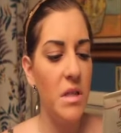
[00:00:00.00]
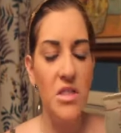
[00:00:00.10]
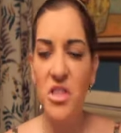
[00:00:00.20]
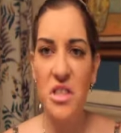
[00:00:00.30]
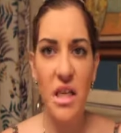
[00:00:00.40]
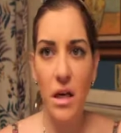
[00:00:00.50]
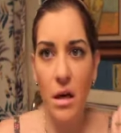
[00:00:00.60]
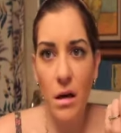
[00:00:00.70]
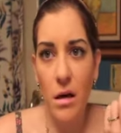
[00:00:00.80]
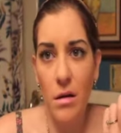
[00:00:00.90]
is just like
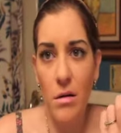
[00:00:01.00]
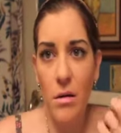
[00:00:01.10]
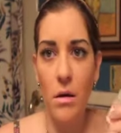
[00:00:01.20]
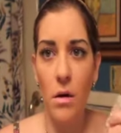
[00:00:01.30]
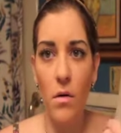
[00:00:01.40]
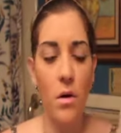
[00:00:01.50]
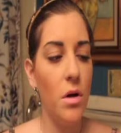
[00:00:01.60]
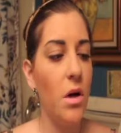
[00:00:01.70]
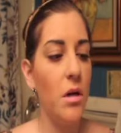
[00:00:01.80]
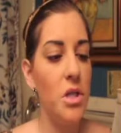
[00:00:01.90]
a
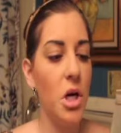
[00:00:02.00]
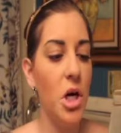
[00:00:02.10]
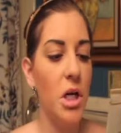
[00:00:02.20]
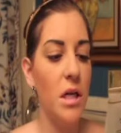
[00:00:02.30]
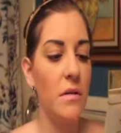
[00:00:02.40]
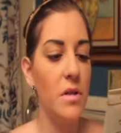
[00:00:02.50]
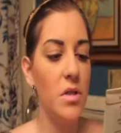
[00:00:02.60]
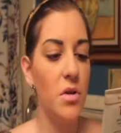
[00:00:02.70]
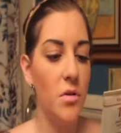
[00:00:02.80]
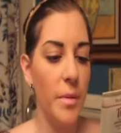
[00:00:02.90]
good alternative to
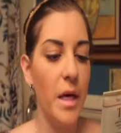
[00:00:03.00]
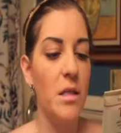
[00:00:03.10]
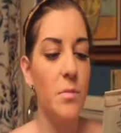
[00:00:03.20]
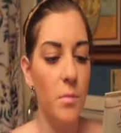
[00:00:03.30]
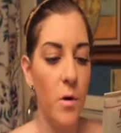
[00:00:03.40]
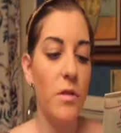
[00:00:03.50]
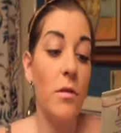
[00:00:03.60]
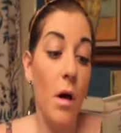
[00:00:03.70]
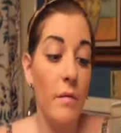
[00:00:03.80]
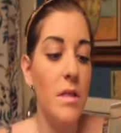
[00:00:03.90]
toothpaste
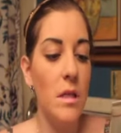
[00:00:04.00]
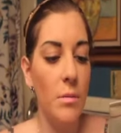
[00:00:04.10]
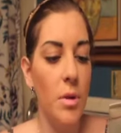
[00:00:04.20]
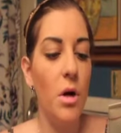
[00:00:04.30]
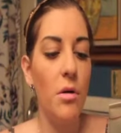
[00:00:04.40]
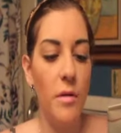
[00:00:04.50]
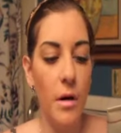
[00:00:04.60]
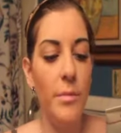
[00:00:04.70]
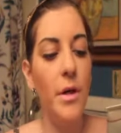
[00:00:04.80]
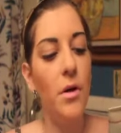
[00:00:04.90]
with obviously pure
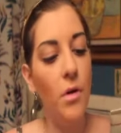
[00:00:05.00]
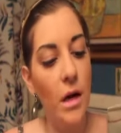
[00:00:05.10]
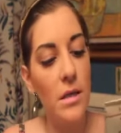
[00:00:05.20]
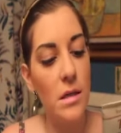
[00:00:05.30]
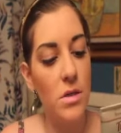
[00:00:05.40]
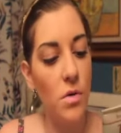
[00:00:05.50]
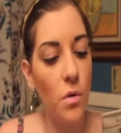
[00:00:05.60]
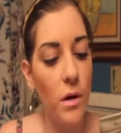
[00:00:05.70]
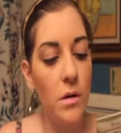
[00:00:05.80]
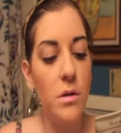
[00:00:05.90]
therapeutic grade essential
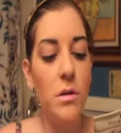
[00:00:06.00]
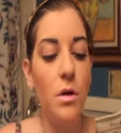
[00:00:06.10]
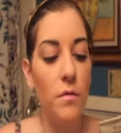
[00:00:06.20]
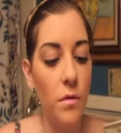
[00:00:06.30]
oils, no